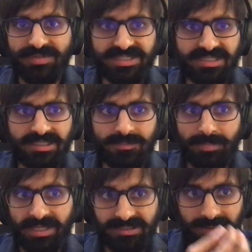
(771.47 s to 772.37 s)

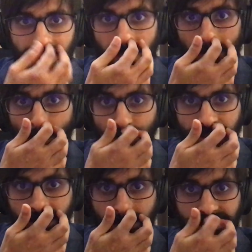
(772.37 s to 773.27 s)
physical, mental,
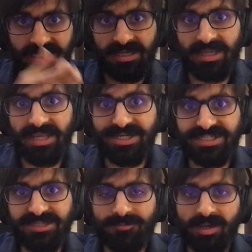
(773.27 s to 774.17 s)
emotions, and
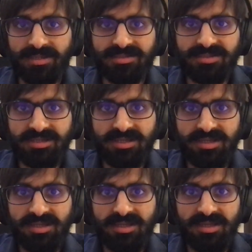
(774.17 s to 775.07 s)
energy wise.
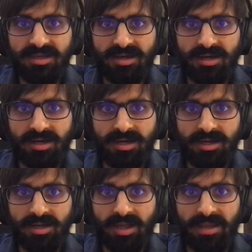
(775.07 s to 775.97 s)

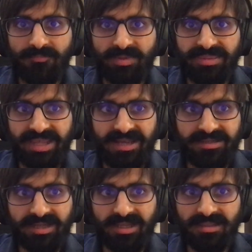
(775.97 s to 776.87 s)
And with
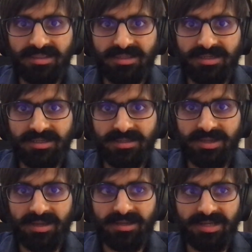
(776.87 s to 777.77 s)
that,
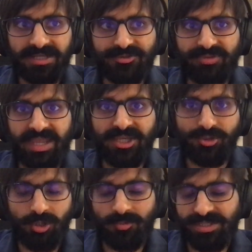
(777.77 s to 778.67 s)
I'd like to
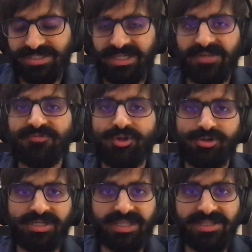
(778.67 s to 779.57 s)
thank you all once again
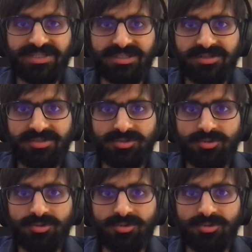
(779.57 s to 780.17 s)
for your attention.